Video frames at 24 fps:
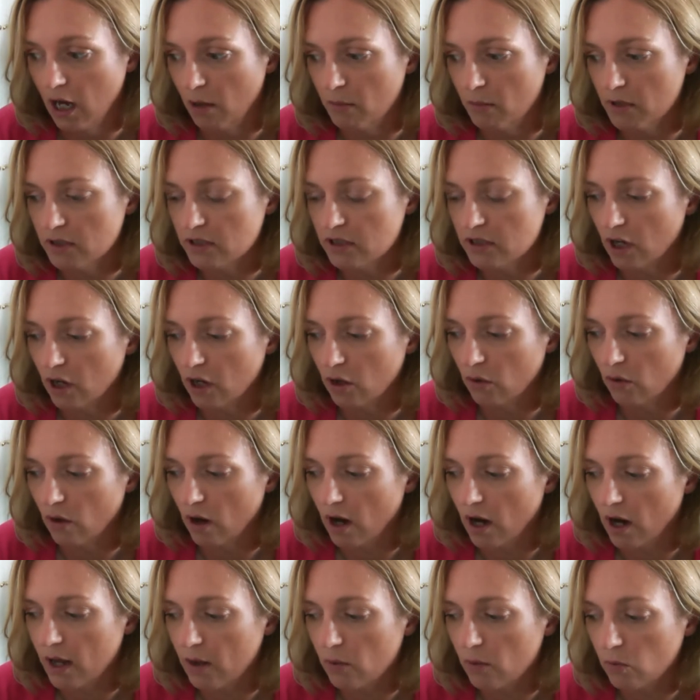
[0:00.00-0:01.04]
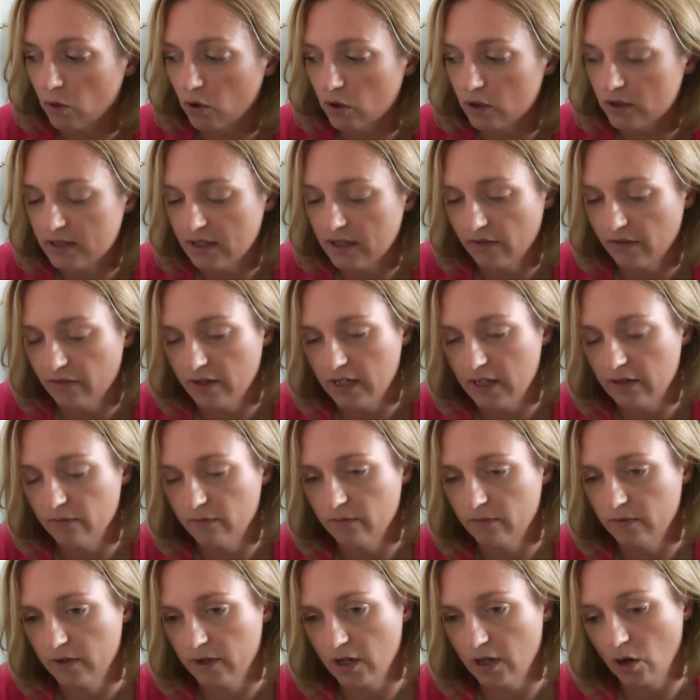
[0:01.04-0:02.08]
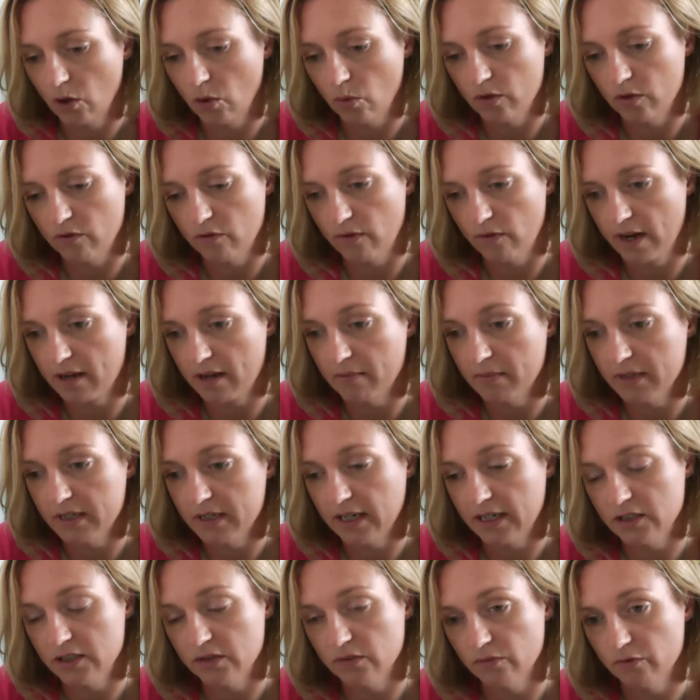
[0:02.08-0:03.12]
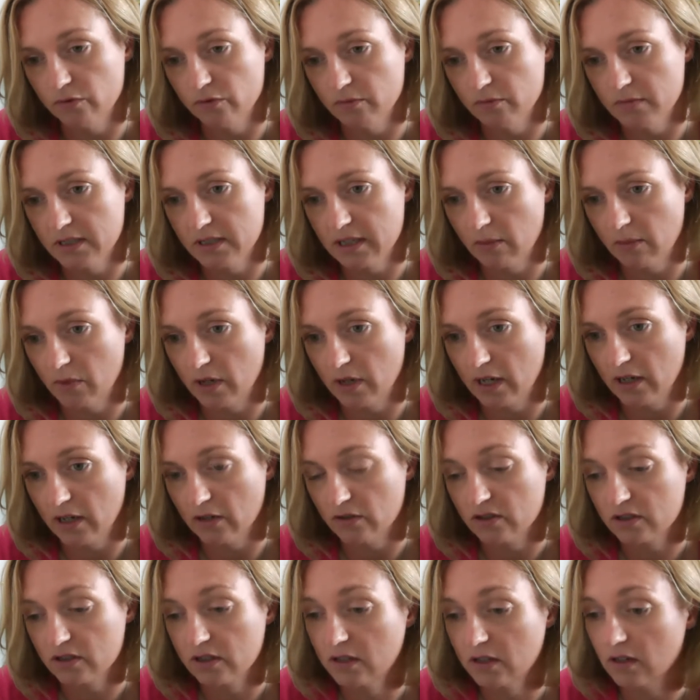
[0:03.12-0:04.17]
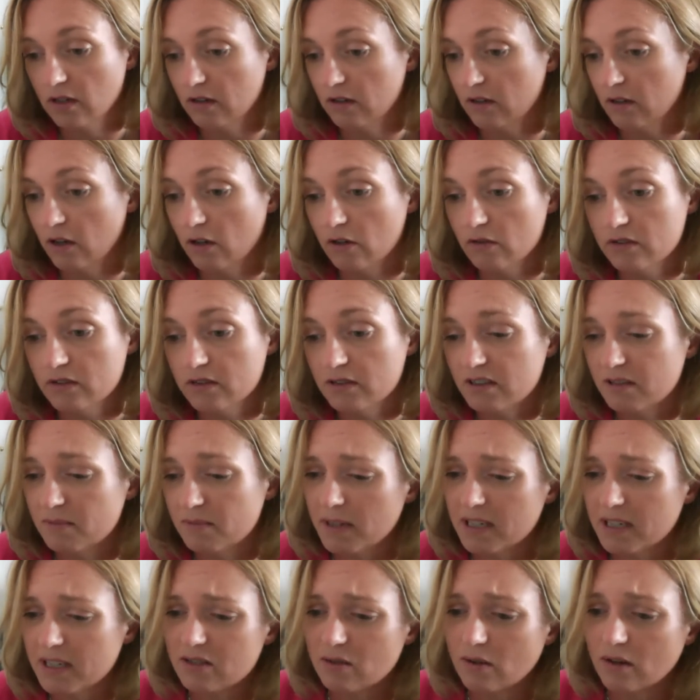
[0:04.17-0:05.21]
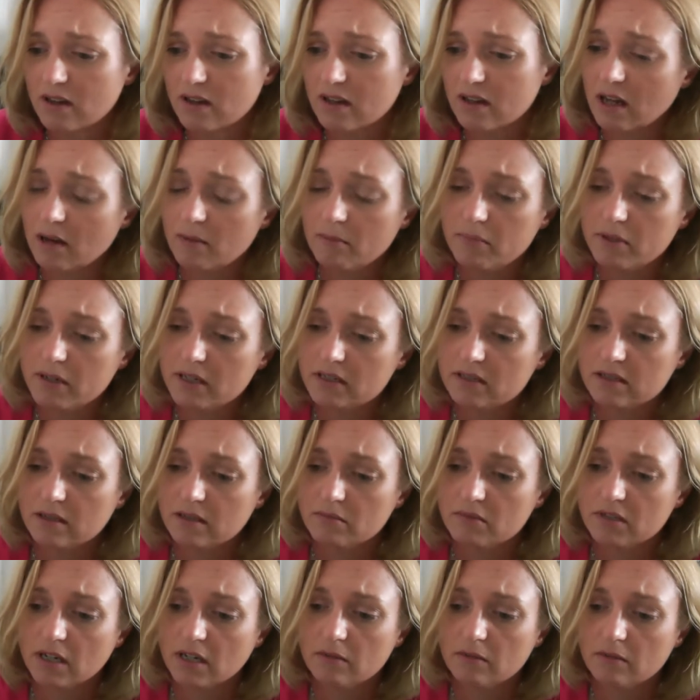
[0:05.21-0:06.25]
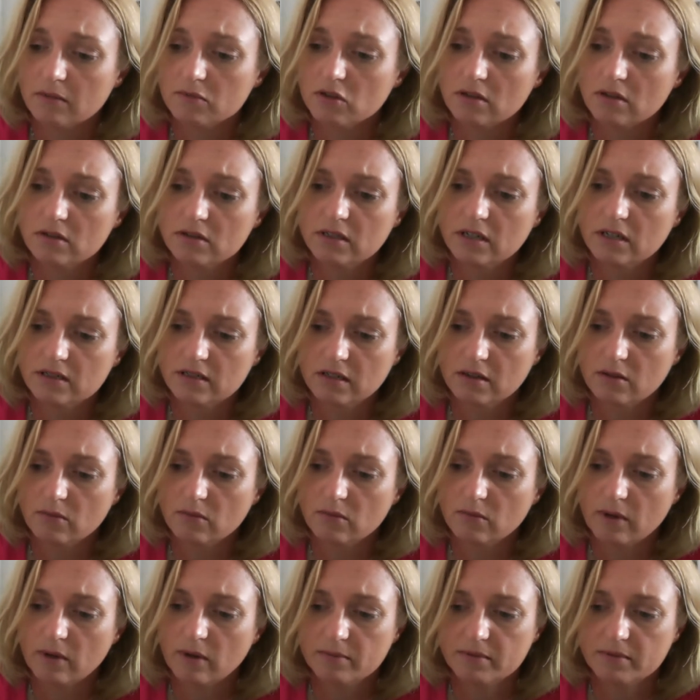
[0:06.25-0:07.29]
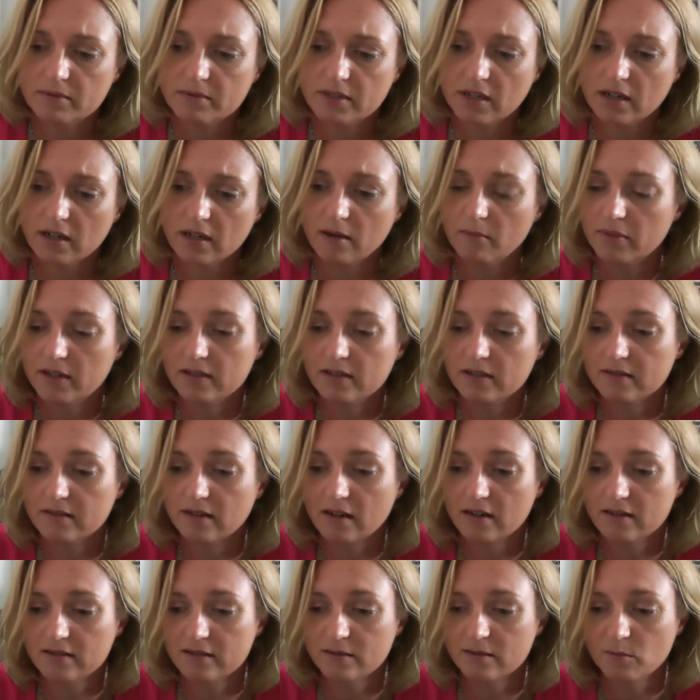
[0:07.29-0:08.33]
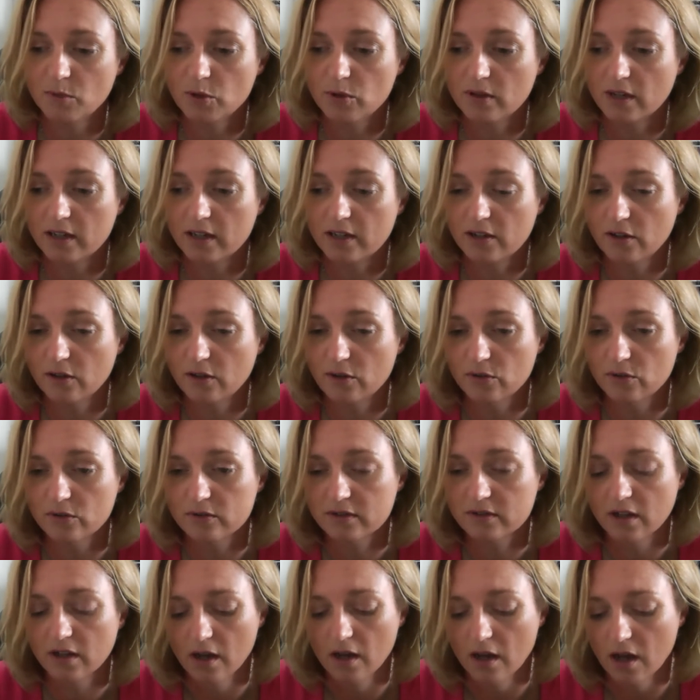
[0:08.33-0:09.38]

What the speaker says: So I would definitely go with a recommendation from someone else. You know, speak to other companies sometimes, contact other website companies and ask them who they use.